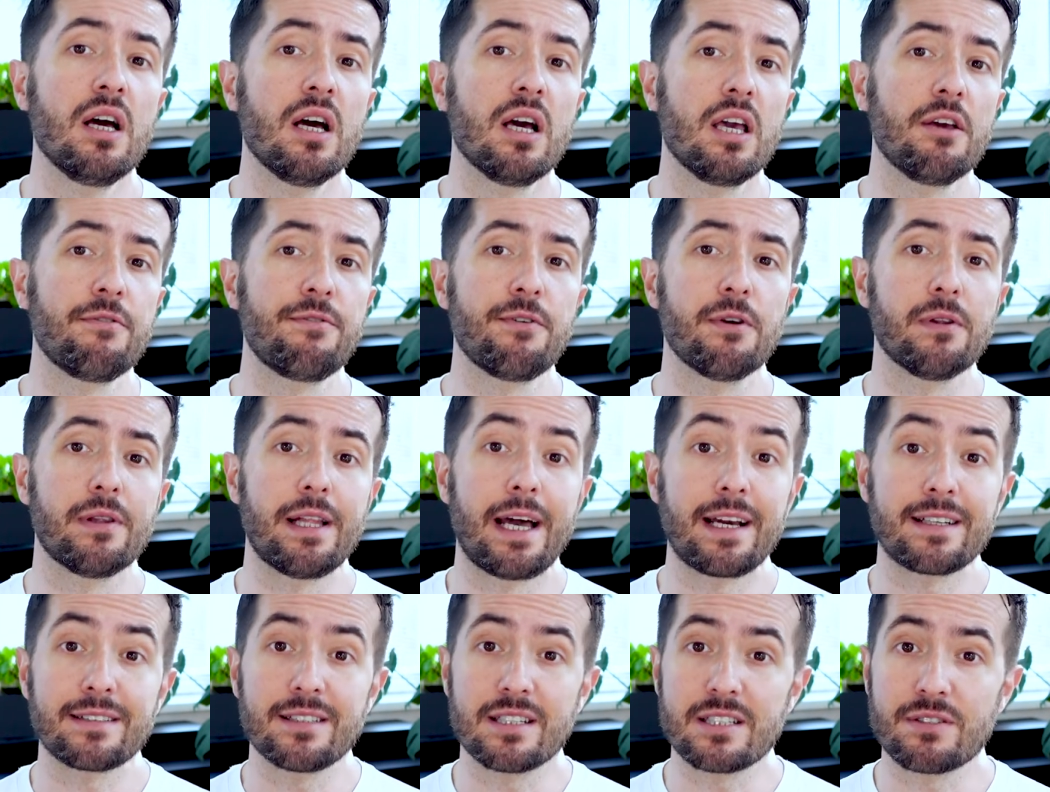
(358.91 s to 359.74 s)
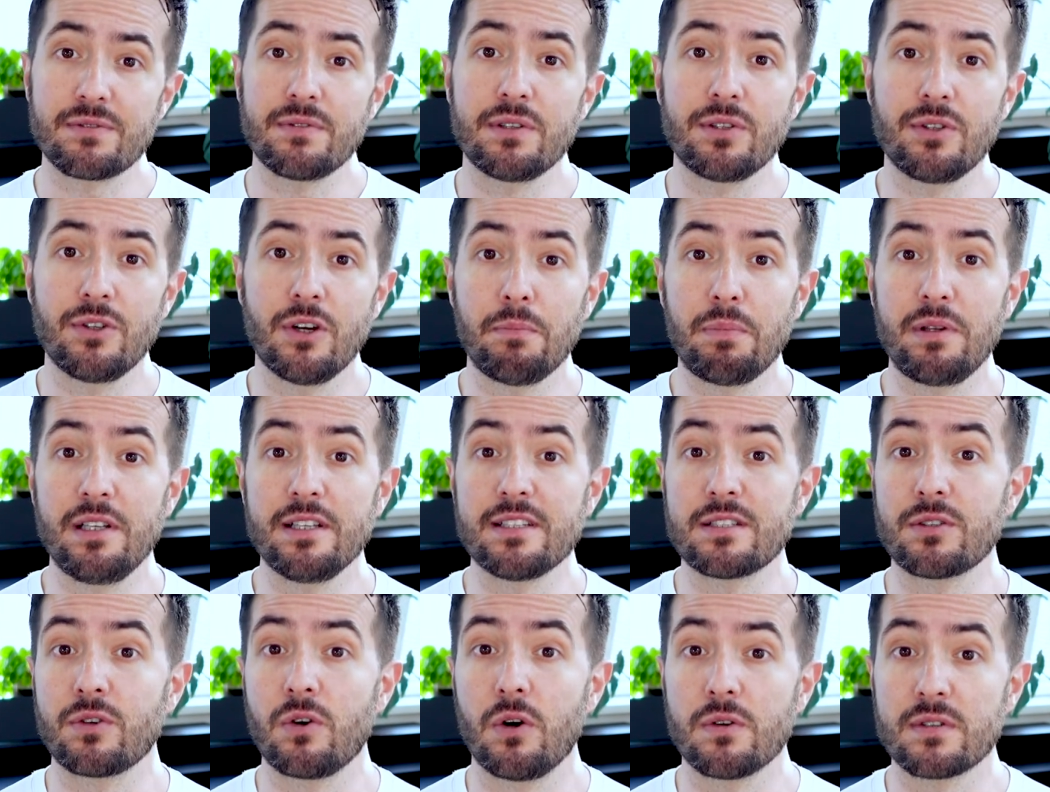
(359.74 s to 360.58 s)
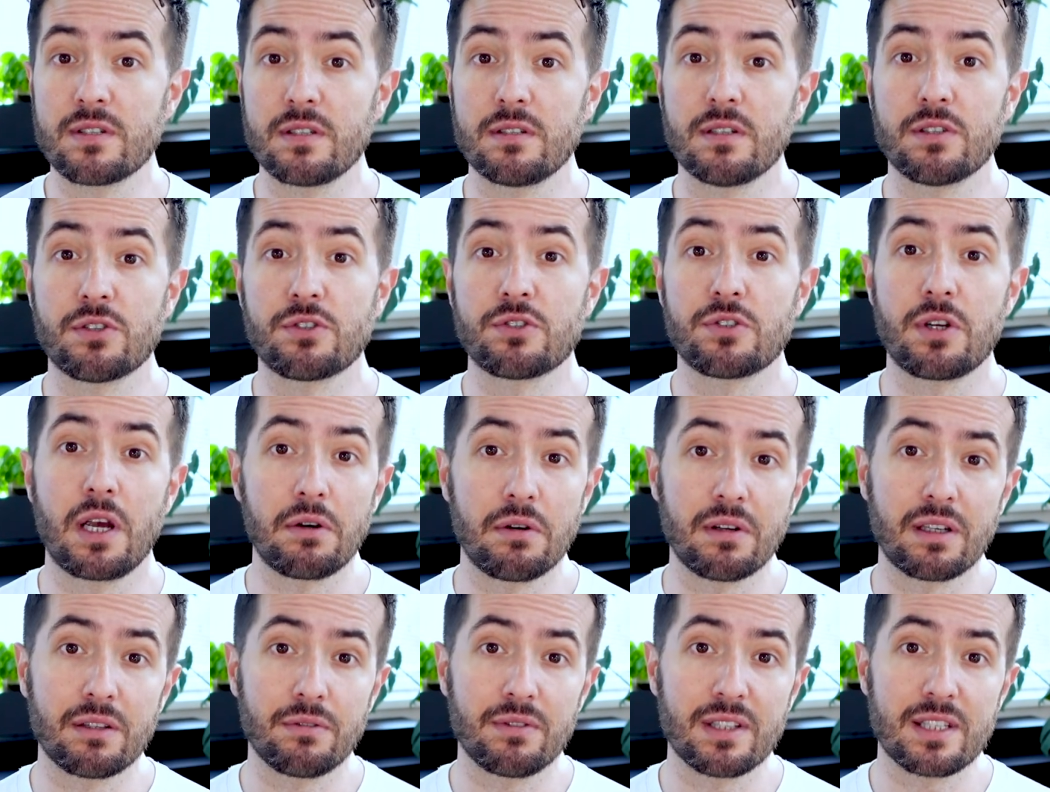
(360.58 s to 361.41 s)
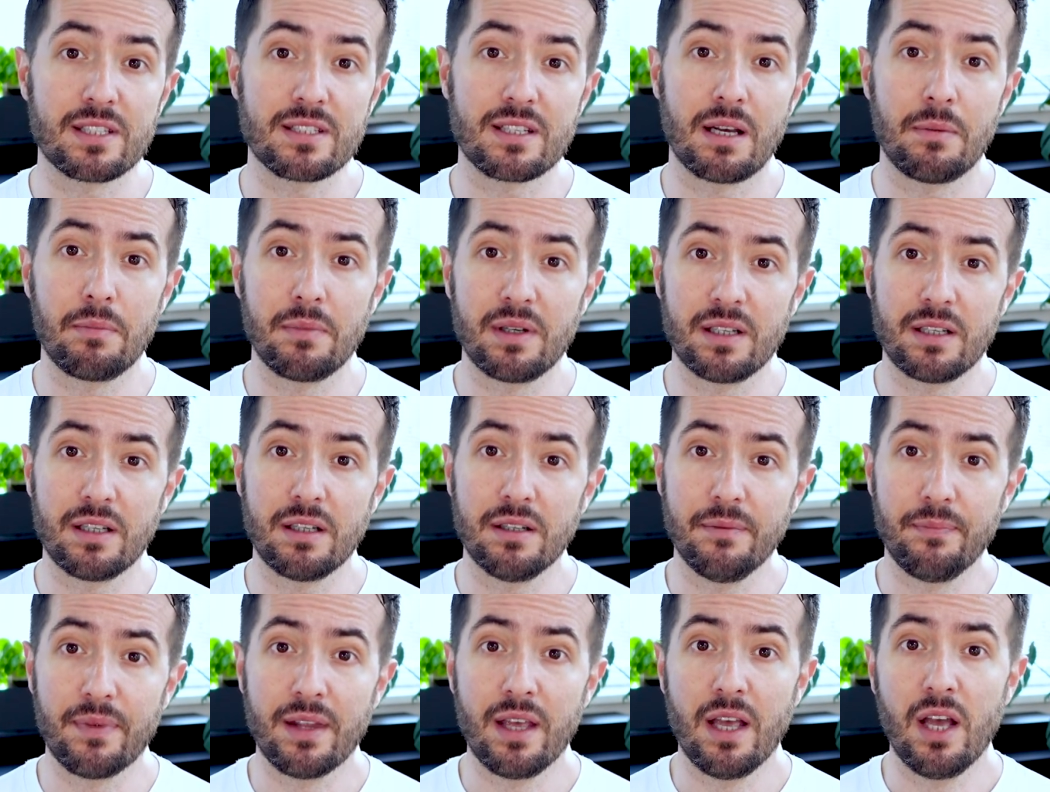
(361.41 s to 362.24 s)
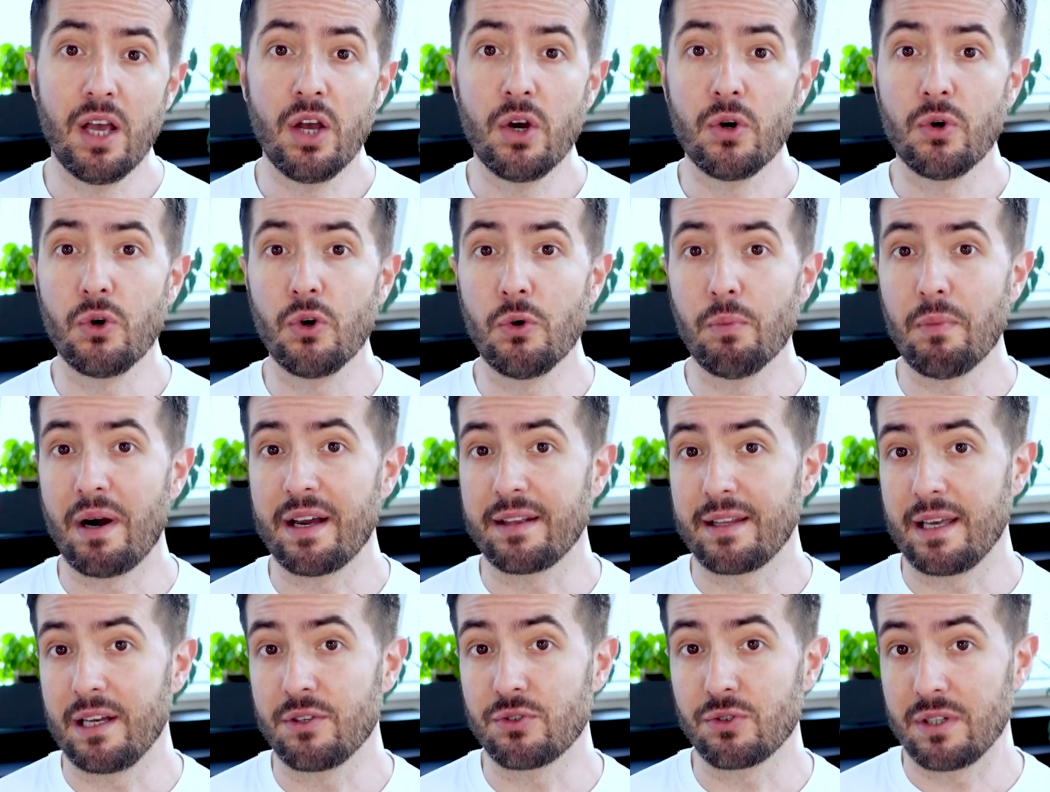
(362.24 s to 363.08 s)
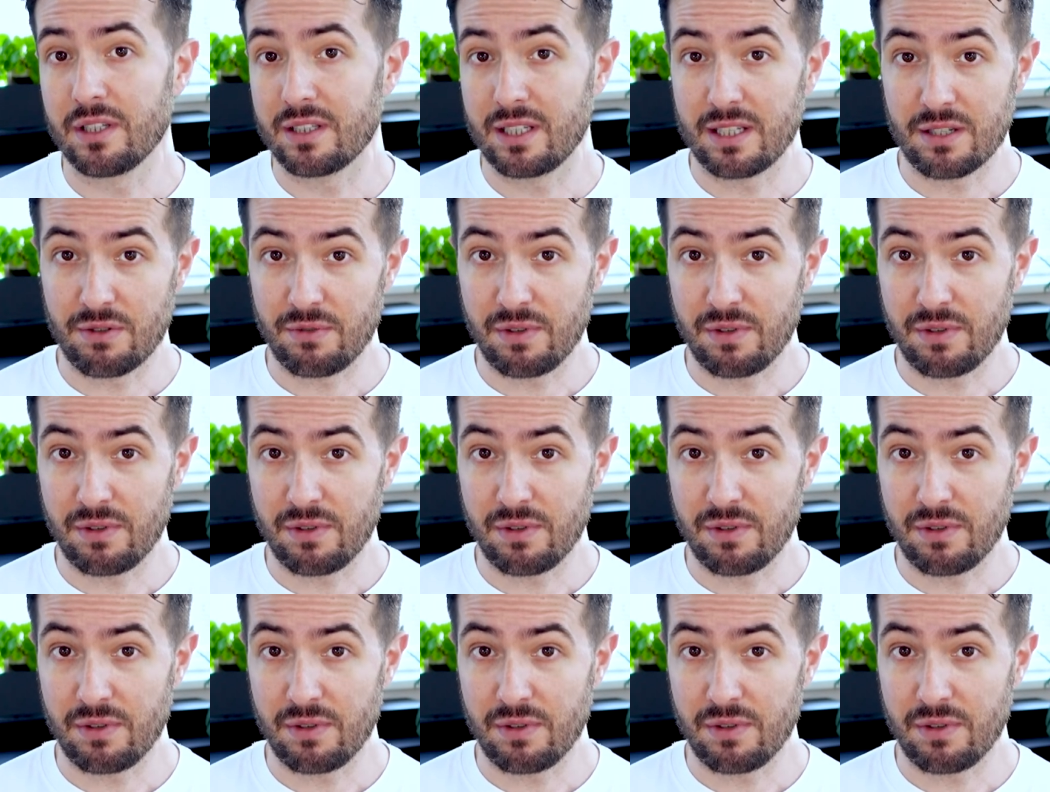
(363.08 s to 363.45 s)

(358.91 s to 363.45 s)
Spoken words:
If you like this video, please consider sharing it with somebody who might enjoy it as